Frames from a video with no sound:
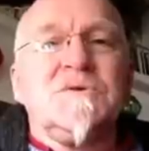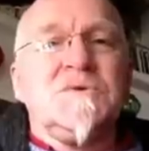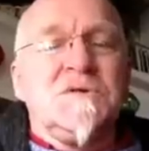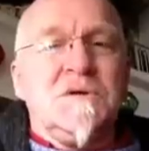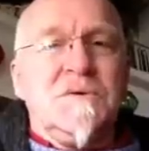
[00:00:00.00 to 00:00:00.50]
too
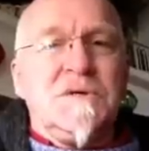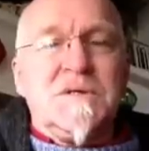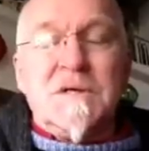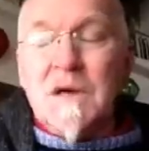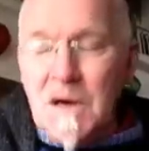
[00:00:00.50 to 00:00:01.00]

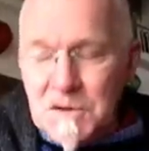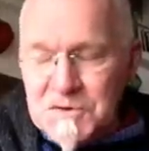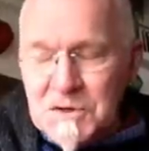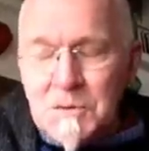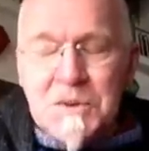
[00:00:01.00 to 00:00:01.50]
seriously. I'll
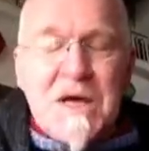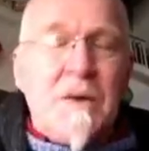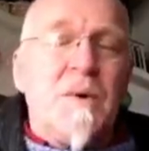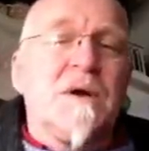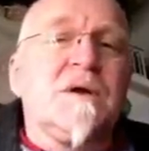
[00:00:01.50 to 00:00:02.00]
deal with that
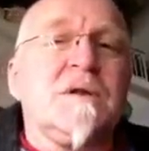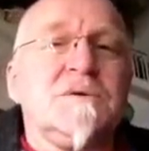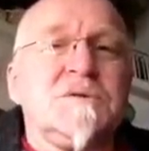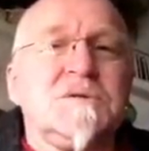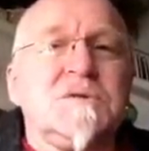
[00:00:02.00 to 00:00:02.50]
one
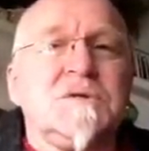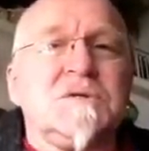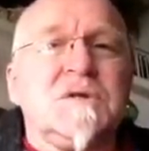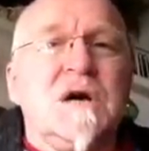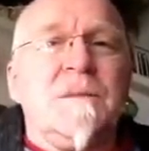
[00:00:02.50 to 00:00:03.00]
closer to the
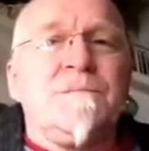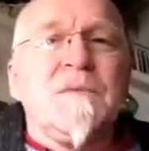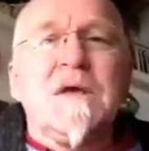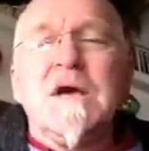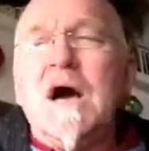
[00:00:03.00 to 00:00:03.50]
time.
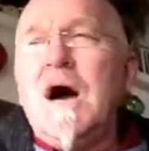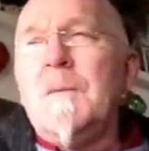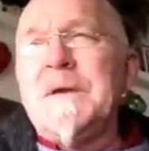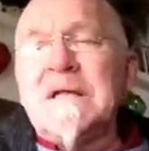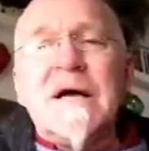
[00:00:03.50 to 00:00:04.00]
I'll
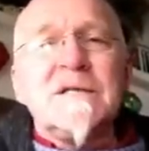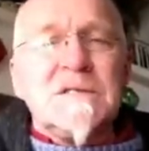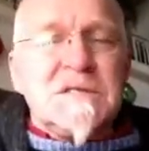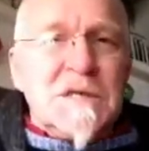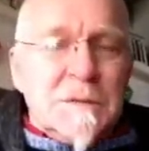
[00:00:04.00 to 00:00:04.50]
be glad to
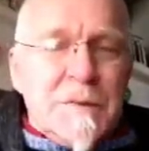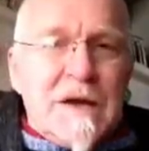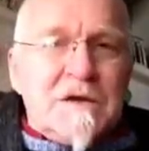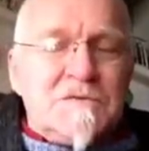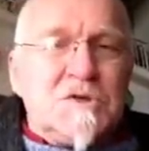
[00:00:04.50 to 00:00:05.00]
see the
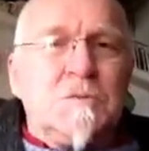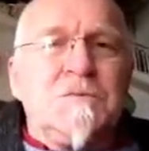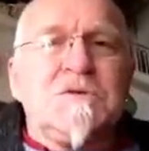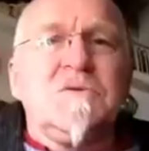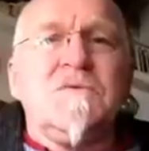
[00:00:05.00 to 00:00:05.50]
back of
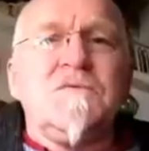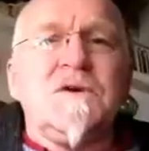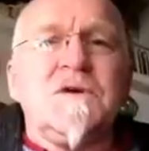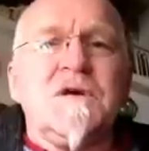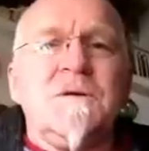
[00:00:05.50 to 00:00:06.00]
Jupiter in
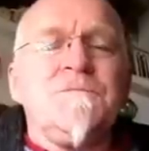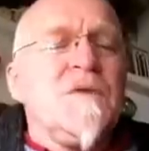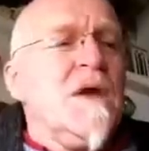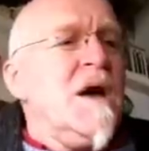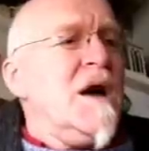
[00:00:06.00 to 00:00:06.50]
Virgo.
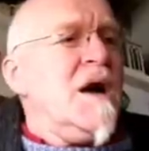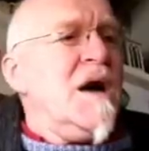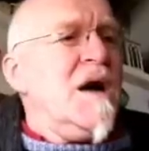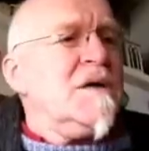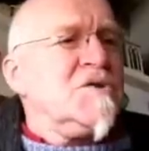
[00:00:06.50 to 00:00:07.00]

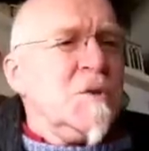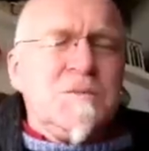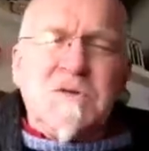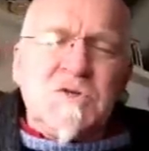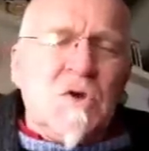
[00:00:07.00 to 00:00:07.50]

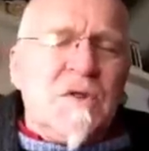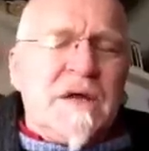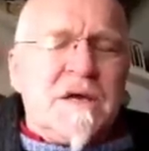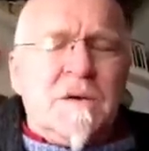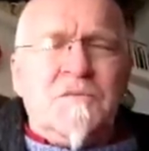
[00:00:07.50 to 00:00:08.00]
Jupiter's not
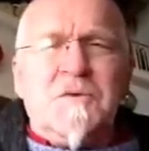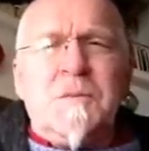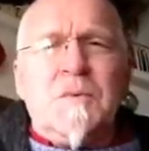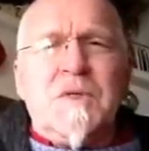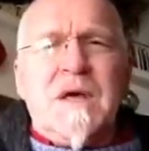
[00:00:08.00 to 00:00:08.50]
that
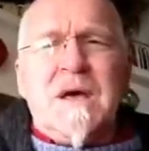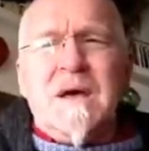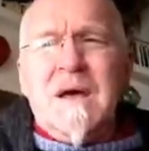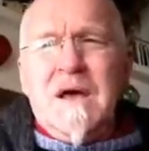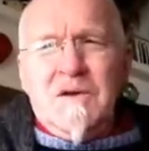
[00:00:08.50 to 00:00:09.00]
comfortable
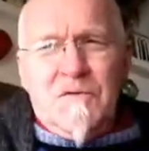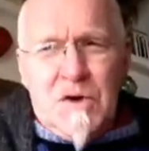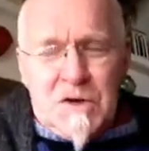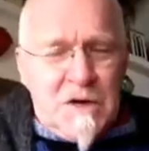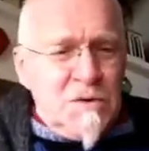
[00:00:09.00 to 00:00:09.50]
there.
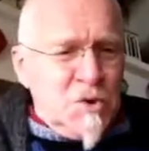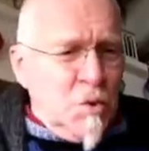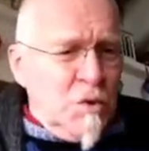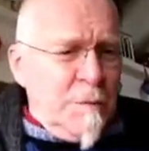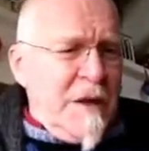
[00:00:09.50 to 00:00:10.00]
Virgo's
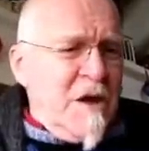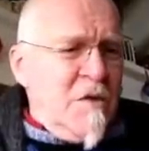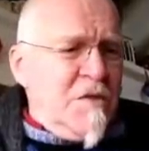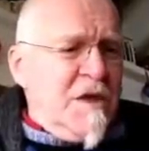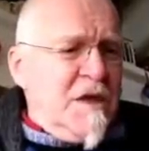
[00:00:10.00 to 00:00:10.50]
all
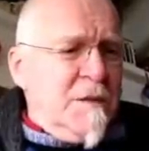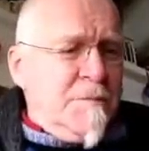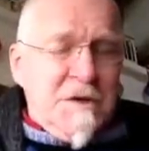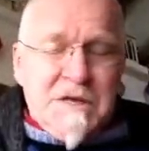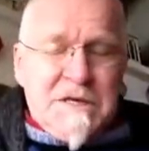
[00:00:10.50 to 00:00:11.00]
about the
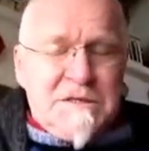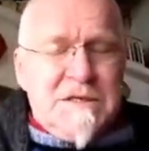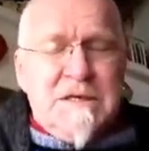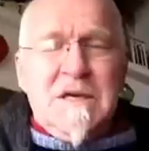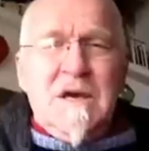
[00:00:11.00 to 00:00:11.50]

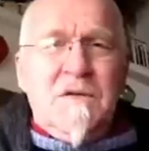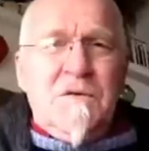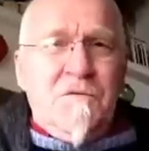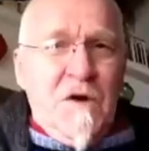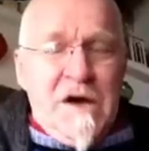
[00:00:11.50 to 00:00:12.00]
pernickety, the
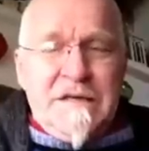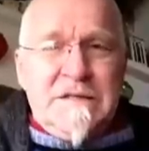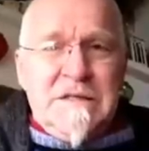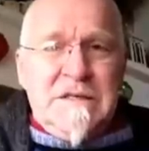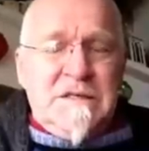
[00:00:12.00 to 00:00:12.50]
fine
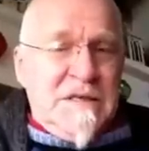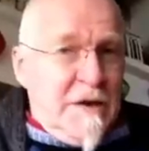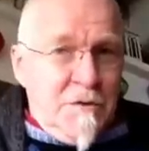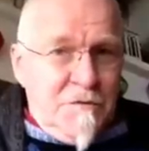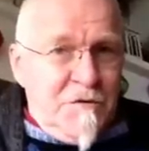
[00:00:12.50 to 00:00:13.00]

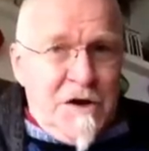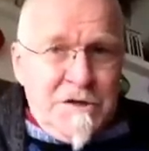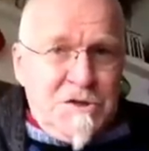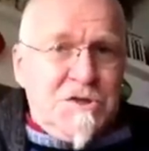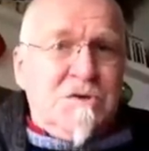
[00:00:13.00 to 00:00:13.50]
detail, the
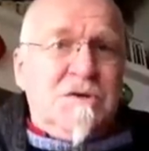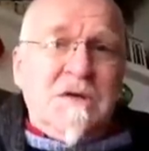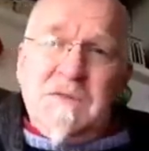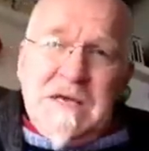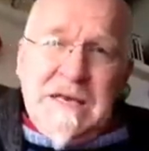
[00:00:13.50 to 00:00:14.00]
fine
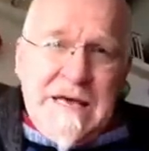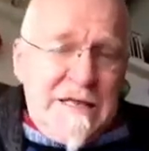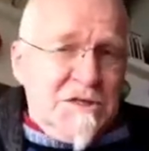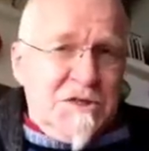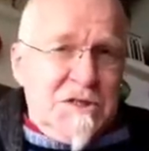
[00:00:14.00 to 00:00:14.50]
tuning, the
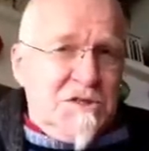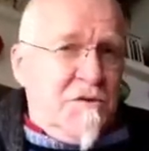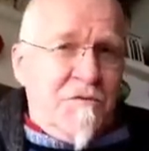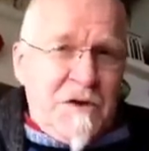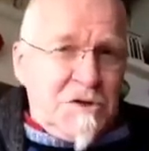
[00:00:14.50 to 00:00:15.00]
analysis, the
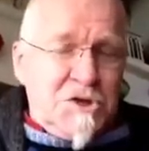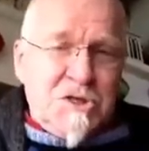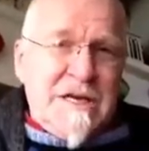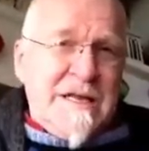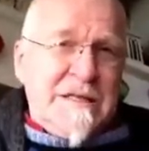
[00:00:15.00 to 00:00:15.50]

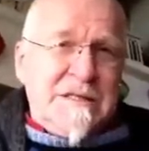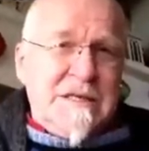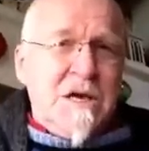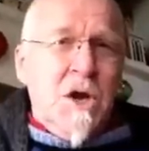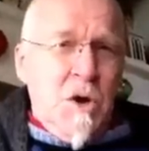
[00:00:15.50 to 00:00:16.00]

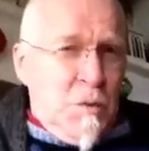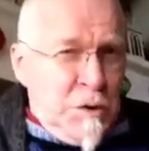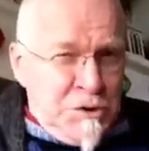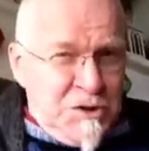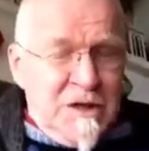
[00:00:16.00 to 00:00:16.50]
functionality,
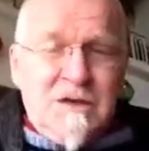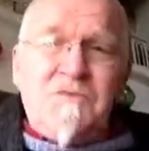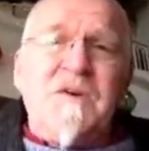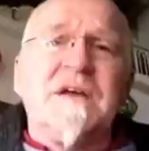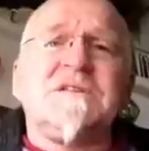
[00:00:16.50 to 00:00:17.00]
words like
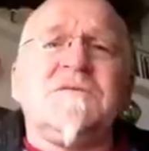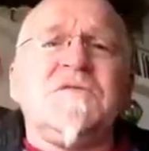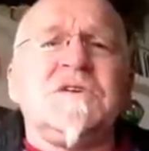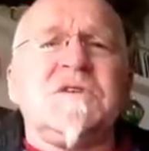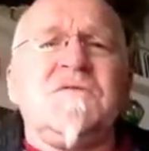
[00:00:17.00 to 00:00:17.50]

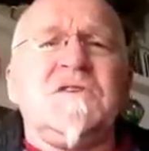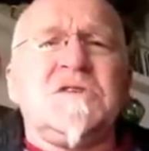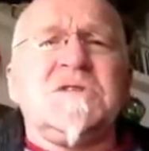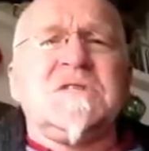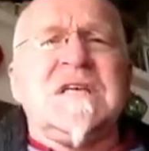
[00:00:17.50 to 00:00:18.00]
effectiveness,
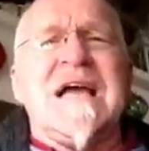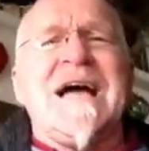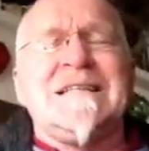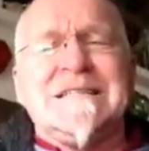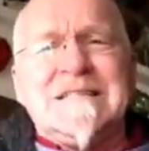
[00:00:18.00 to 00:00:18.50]
efficiency
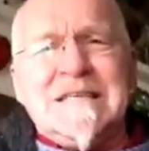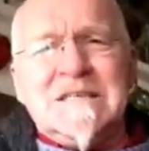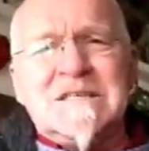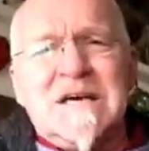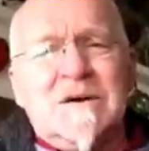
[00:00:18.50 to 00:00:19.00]
and
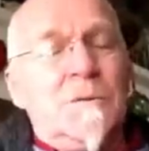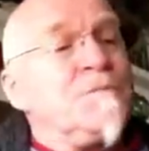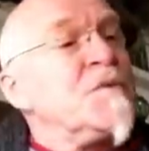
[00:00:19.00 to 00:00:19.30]
detail.